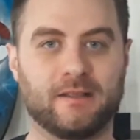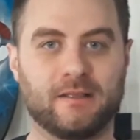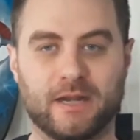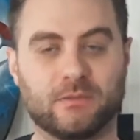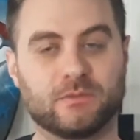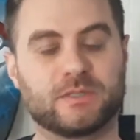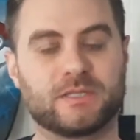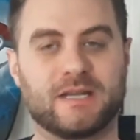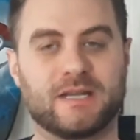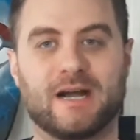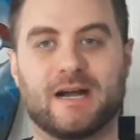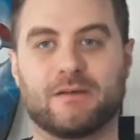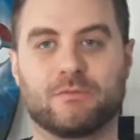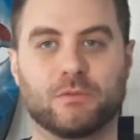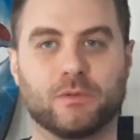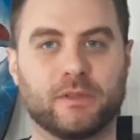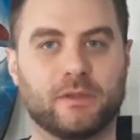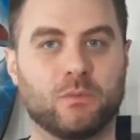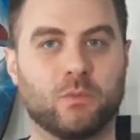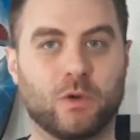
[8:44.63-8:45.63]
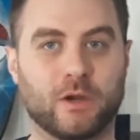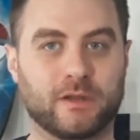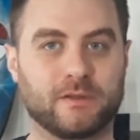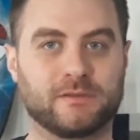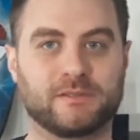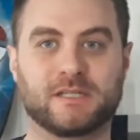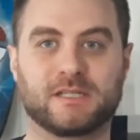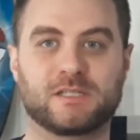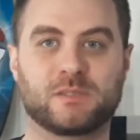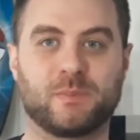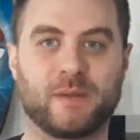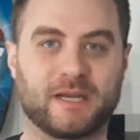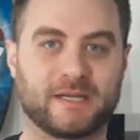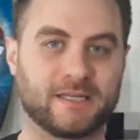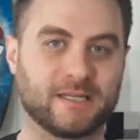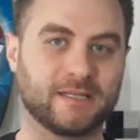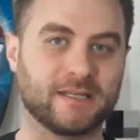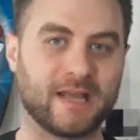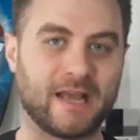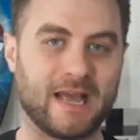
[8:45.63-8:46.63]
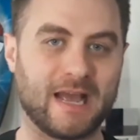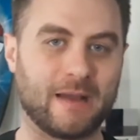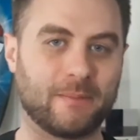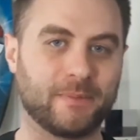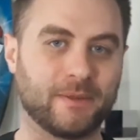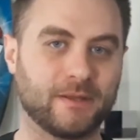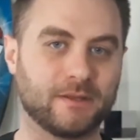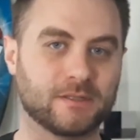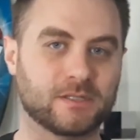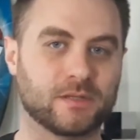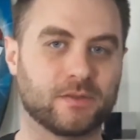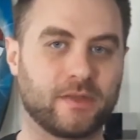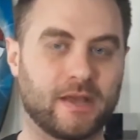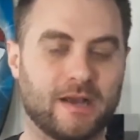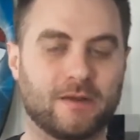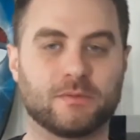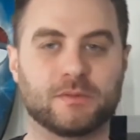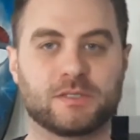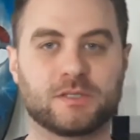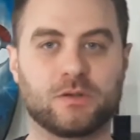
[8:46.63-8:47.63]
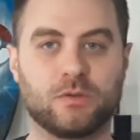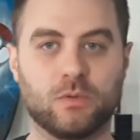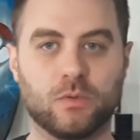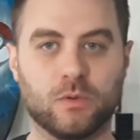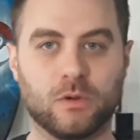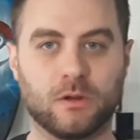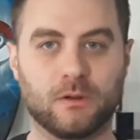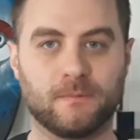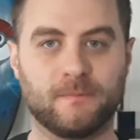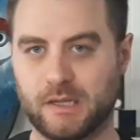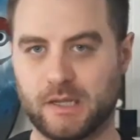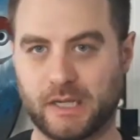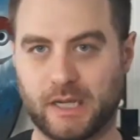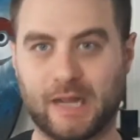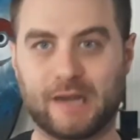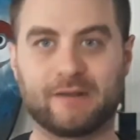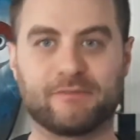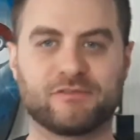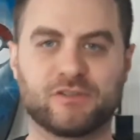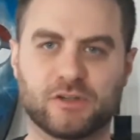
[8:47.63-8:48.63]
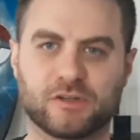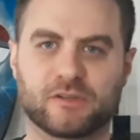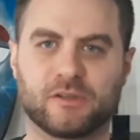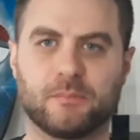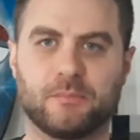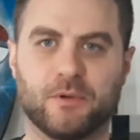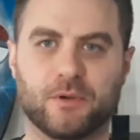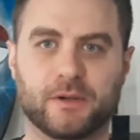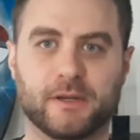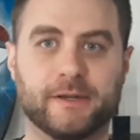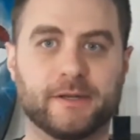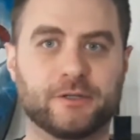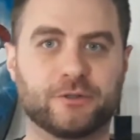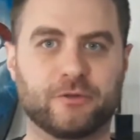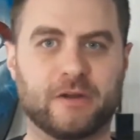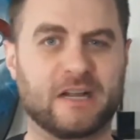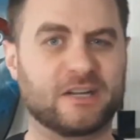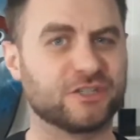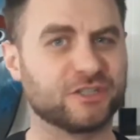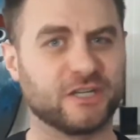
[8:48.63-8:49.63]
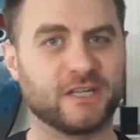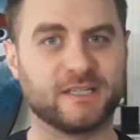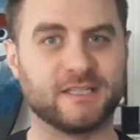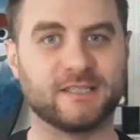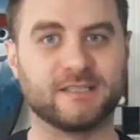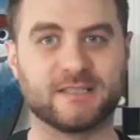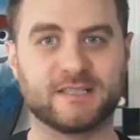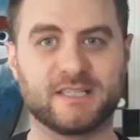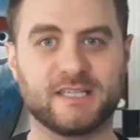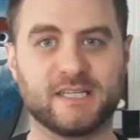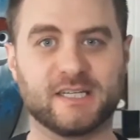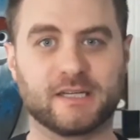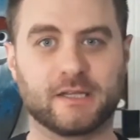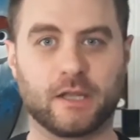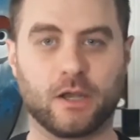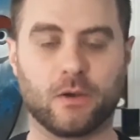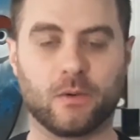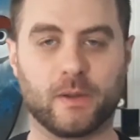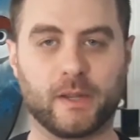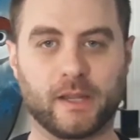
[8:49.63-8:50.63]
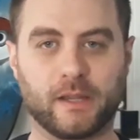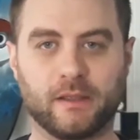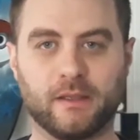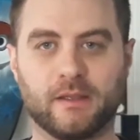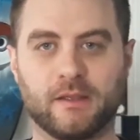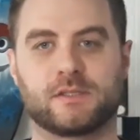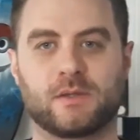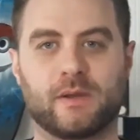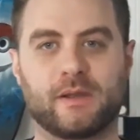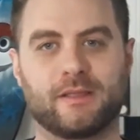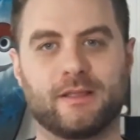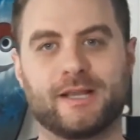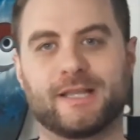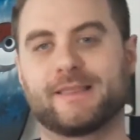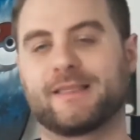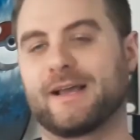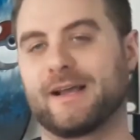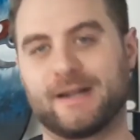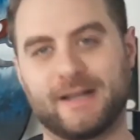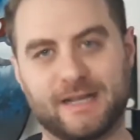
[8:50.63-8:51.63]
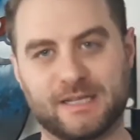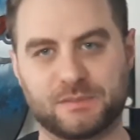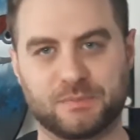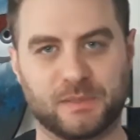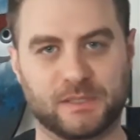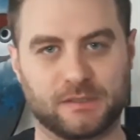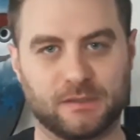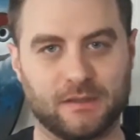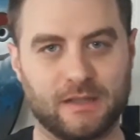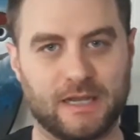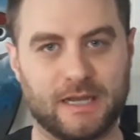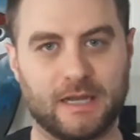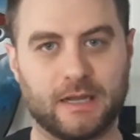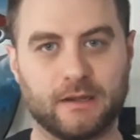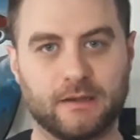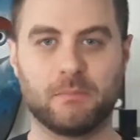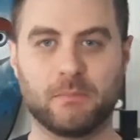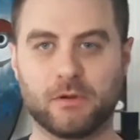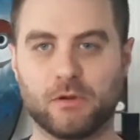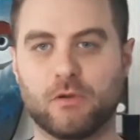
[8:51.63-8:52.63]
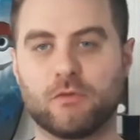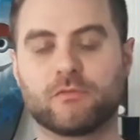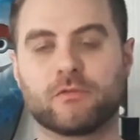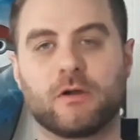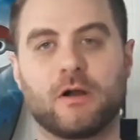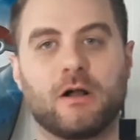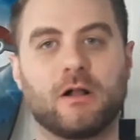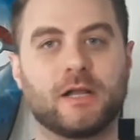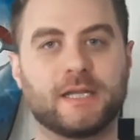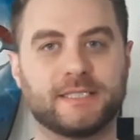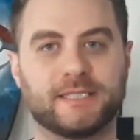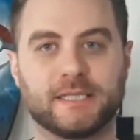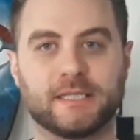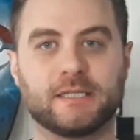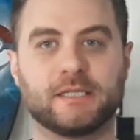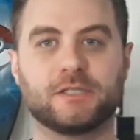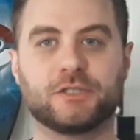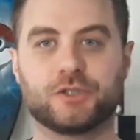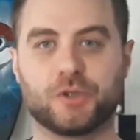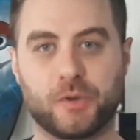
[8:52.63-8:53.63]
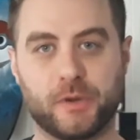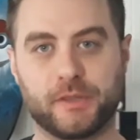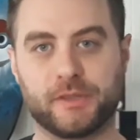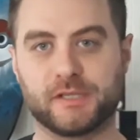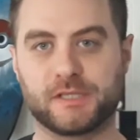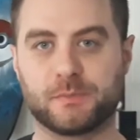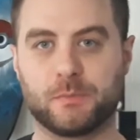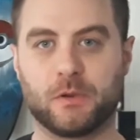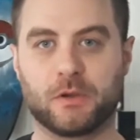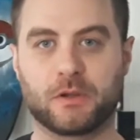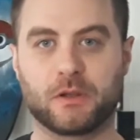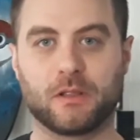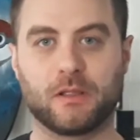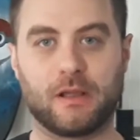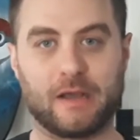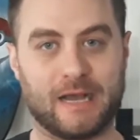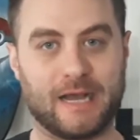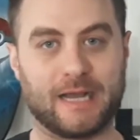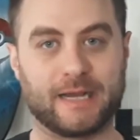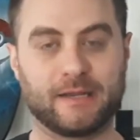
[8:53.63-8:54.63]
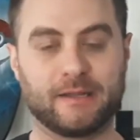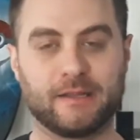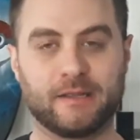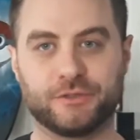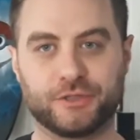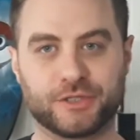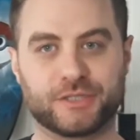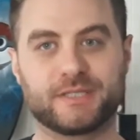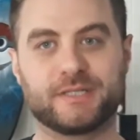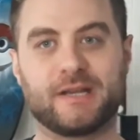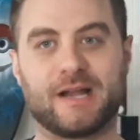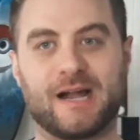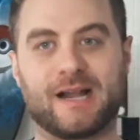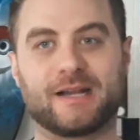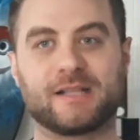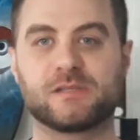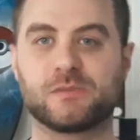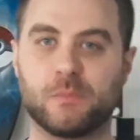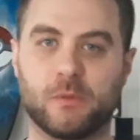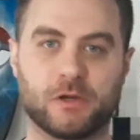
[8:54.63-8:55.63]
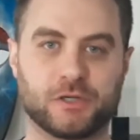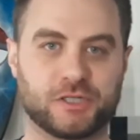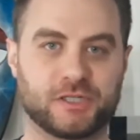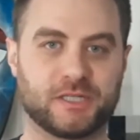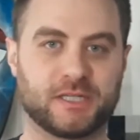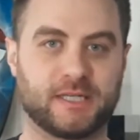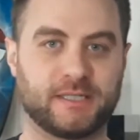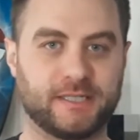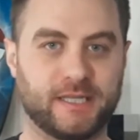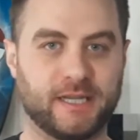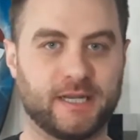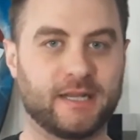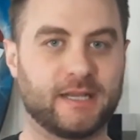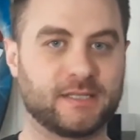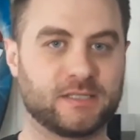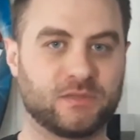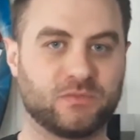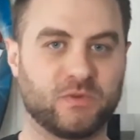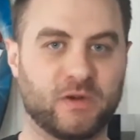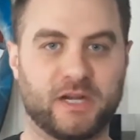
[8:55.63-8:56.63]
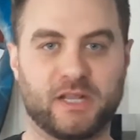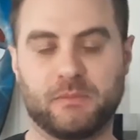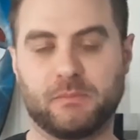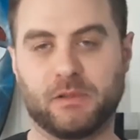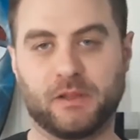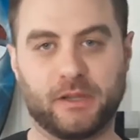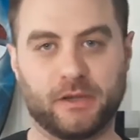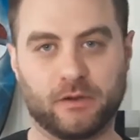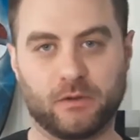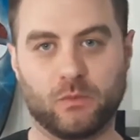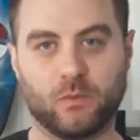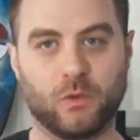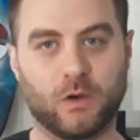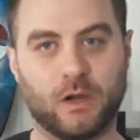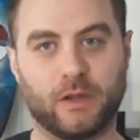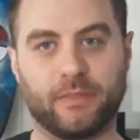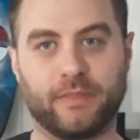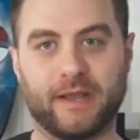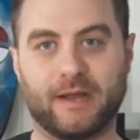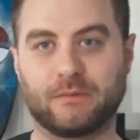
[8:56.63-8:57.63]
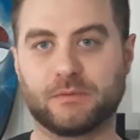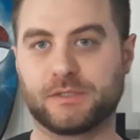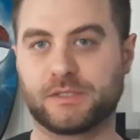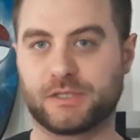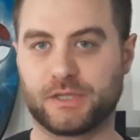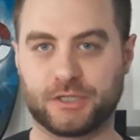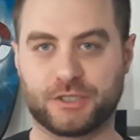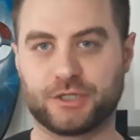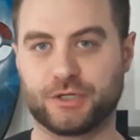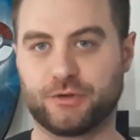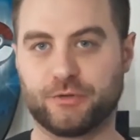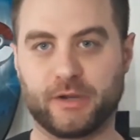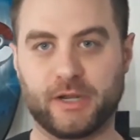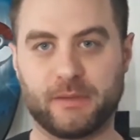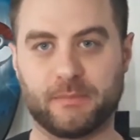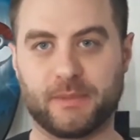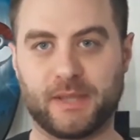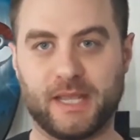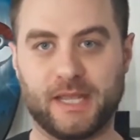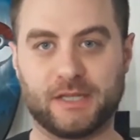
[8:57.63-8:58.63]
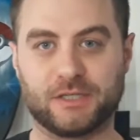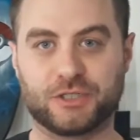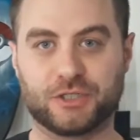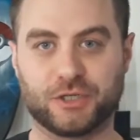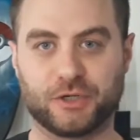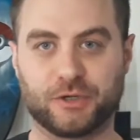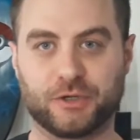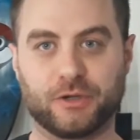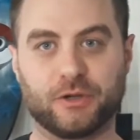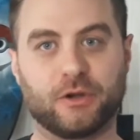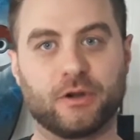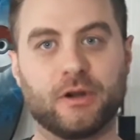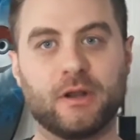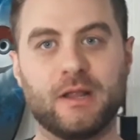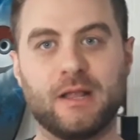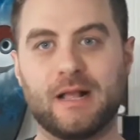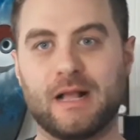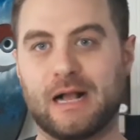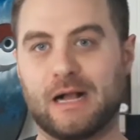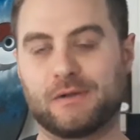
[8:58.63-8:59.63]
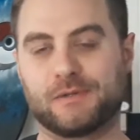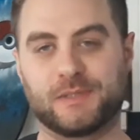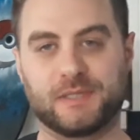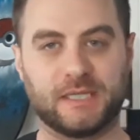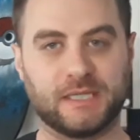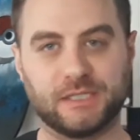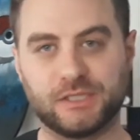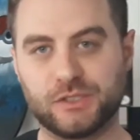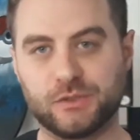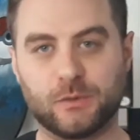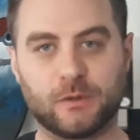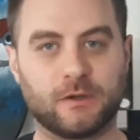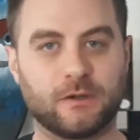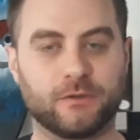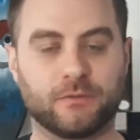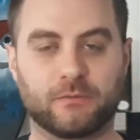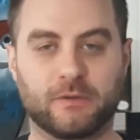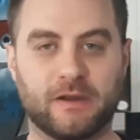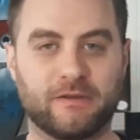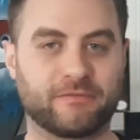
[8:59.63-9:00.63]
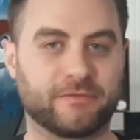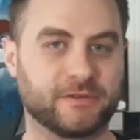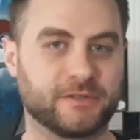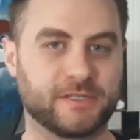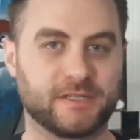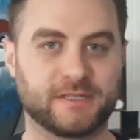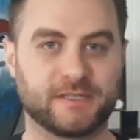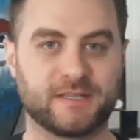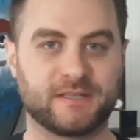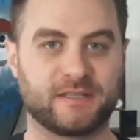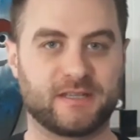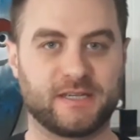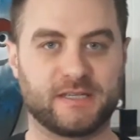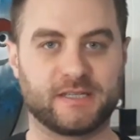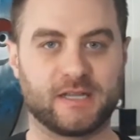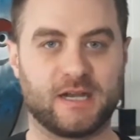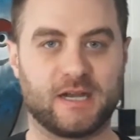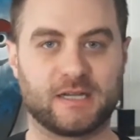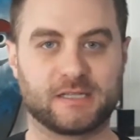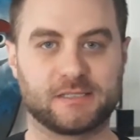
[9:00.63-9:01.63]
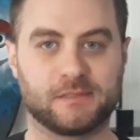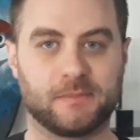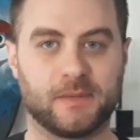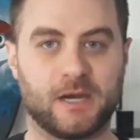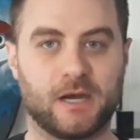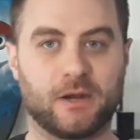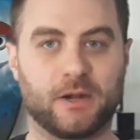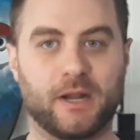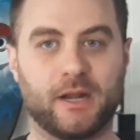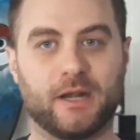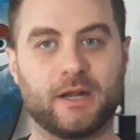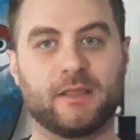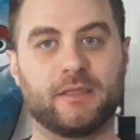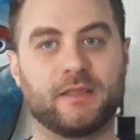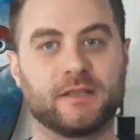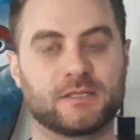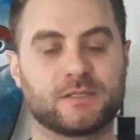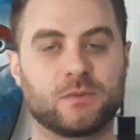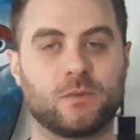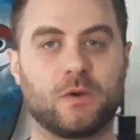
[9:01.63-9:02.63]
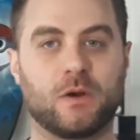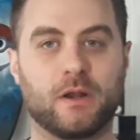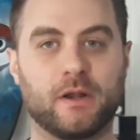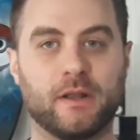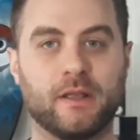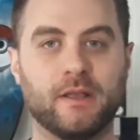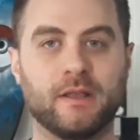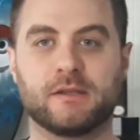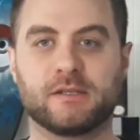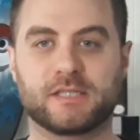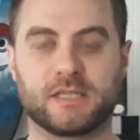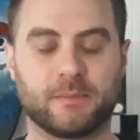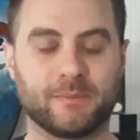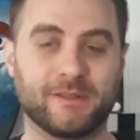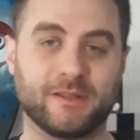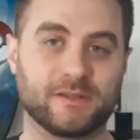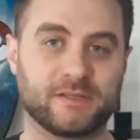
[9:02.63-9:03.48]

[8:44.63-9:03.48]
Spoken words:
And it was not really what I was expecting to happen, so that was cool. And kind of took the book in a direction I didn't see it going. So I like that aspect a lot. But overall, I did enjoy this book a lot, just not as much as I did as Ready Player One. That was such a great page turner. I was into all the references that they talked about. And in this one, some of the